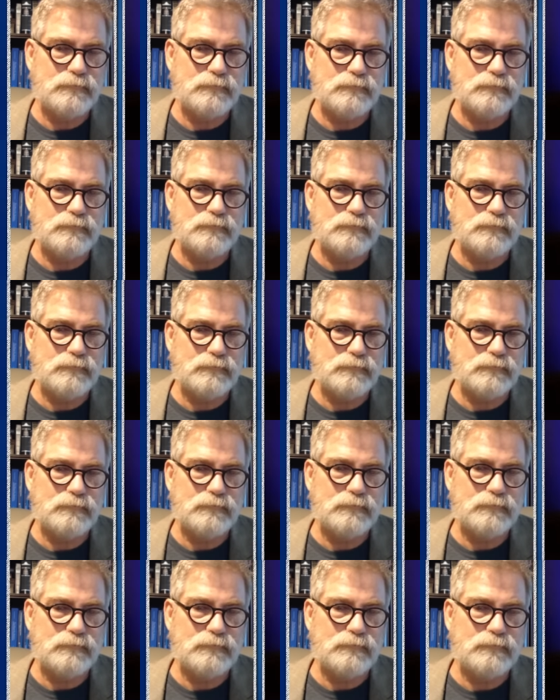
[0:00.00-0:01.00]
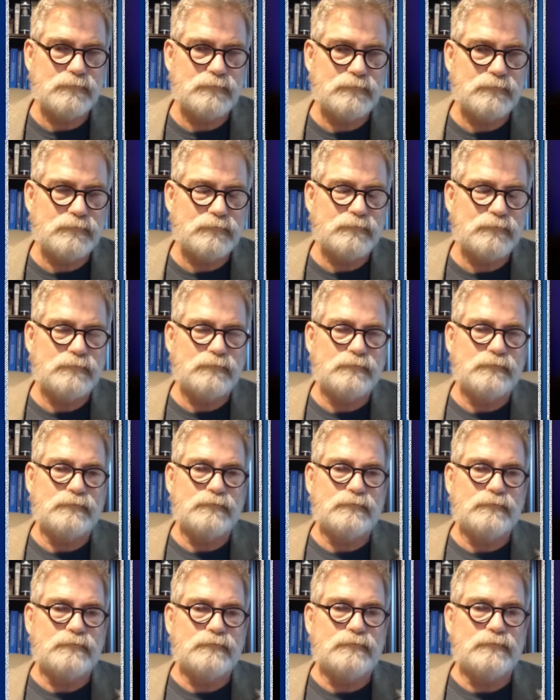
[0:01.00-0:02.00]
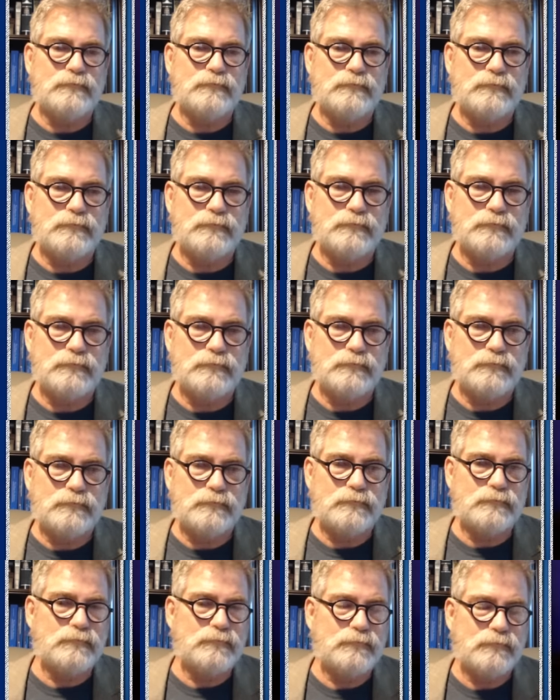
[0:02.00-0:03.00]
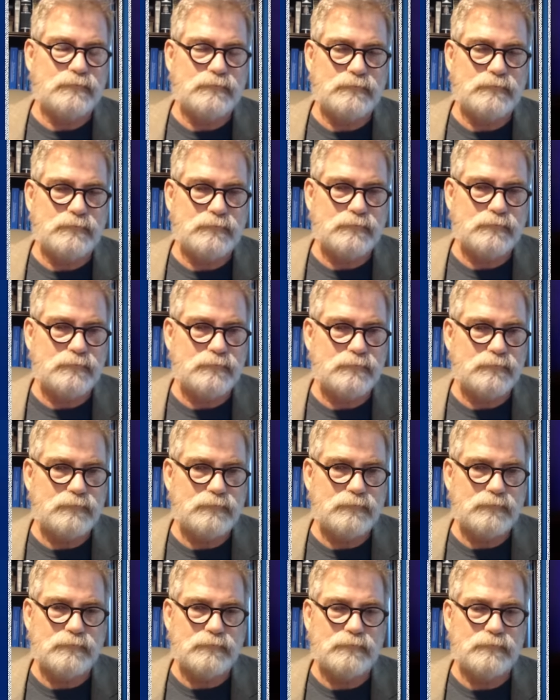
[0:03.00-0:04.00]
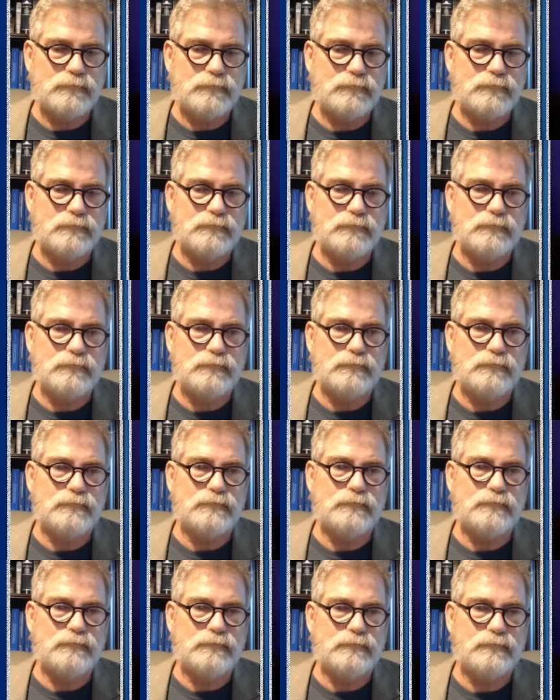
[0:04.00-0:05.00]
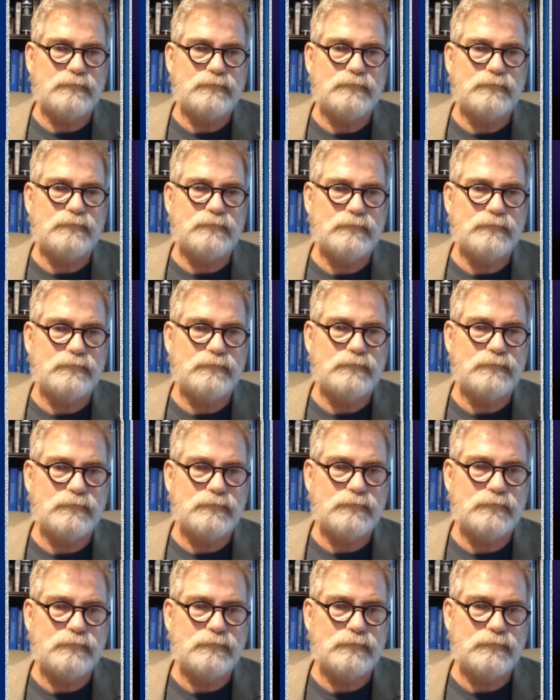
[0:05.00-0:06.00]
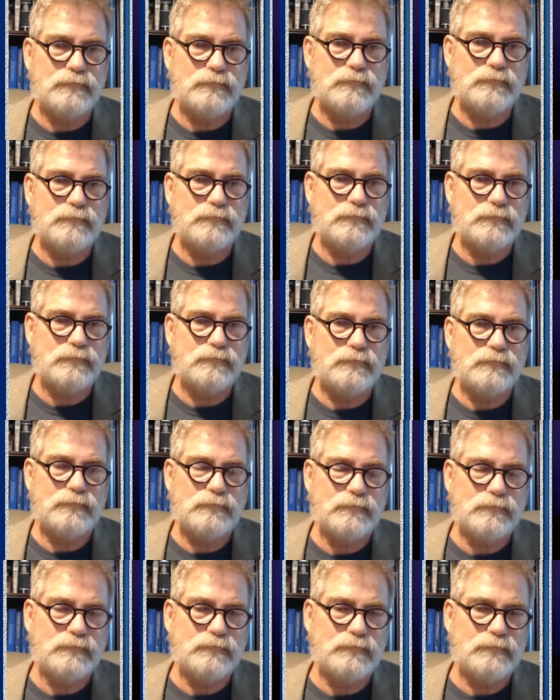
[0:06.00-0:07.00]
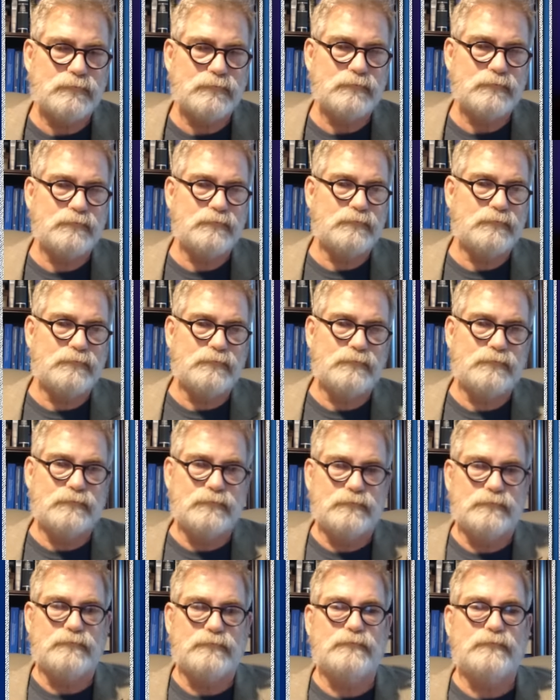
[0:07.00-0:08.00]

No words are spoken by the person on screen.